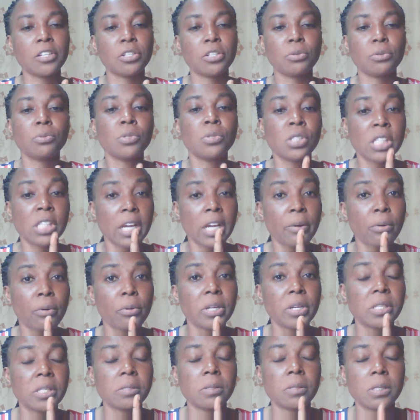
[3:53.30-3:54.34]
you,
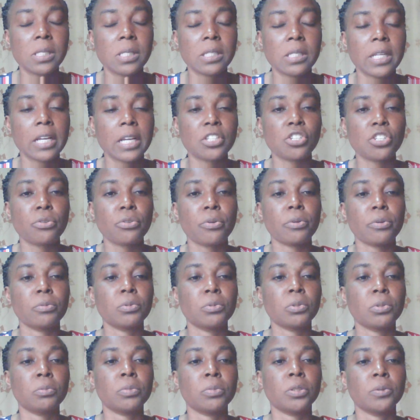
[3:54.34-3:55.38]
0 is not a natural
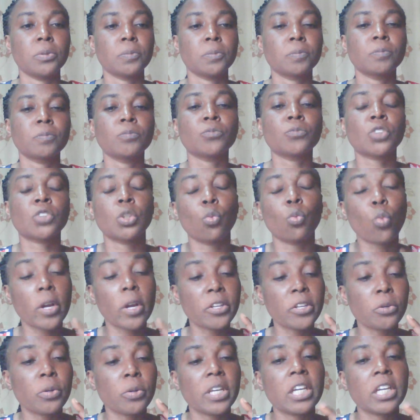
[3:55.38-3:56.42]
number.
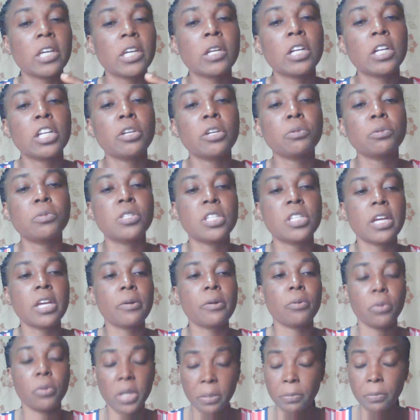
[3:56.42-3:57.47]
When you include
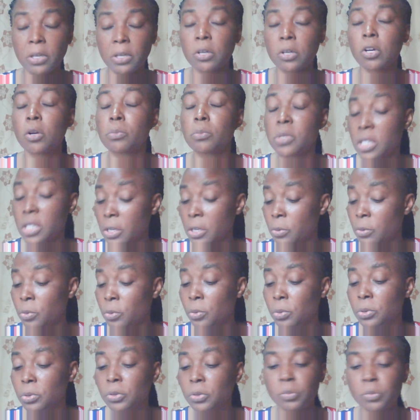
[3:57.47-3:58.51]
0, it becomes a
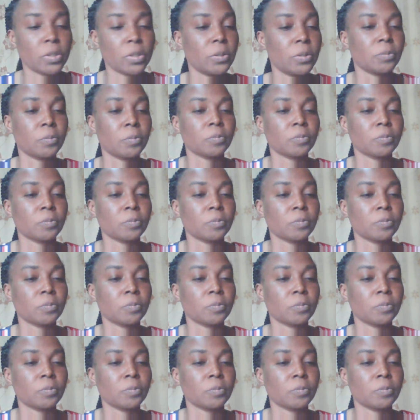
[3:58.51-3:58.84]
whole number.